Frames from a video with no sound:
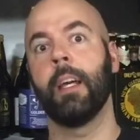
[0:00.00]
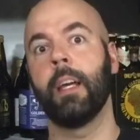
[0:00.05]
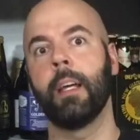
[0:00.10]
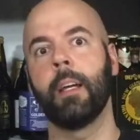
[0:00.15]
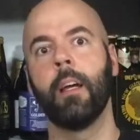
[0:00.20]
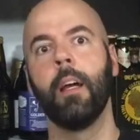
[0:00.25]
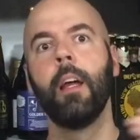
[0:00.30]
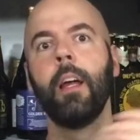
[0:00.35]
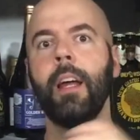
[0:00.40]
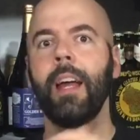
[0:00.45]

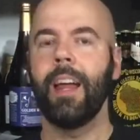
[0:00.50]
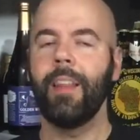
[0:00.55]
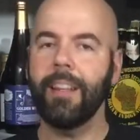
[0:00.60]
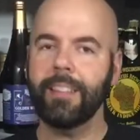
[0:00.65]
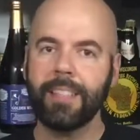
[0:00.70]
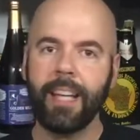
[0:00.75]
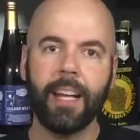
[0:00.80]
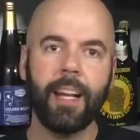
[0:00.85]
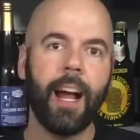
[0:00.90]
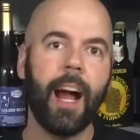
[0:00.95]
And
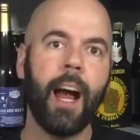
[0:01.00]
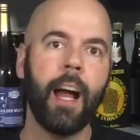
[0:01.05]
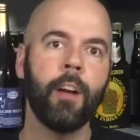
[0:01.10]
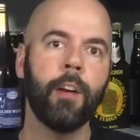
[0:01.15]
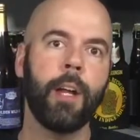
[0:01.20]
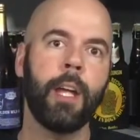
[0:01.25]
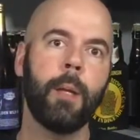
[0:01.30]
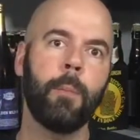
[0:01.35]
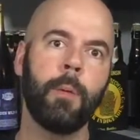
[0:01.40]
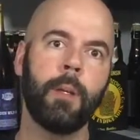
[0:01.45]
that's got a
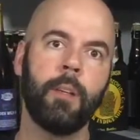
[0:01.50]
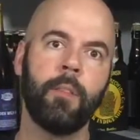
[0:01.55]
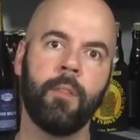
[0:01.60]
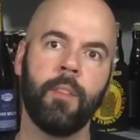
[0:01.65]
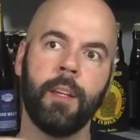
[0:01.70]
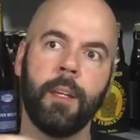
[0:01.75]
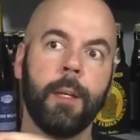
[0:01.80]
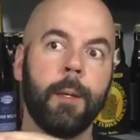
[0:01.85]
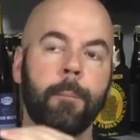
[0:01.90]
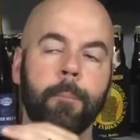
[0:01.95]
higher
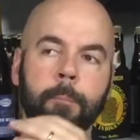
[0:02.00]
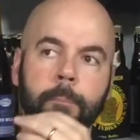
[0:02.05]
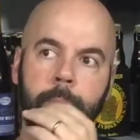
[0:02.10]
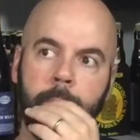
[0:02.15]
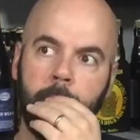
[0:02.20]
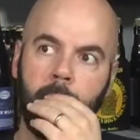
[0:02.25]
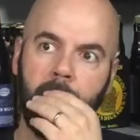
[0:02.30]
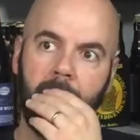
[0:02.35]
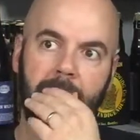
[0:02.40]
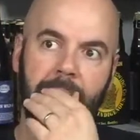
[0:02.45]
ABV,
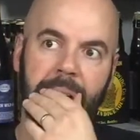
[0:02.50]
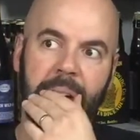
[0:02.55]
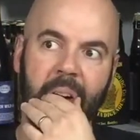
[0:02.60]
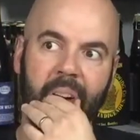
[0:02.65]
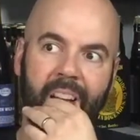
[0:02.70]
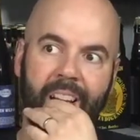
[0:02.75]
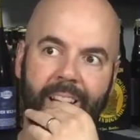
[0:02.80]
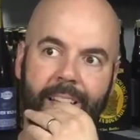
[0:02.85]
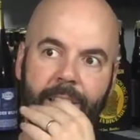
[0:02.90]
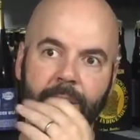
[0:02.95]
you know,
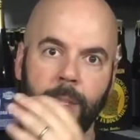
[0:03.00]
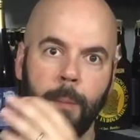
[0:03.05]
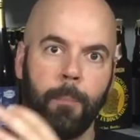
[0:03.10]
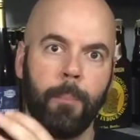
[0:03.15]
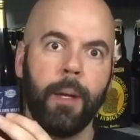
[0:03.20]
it's a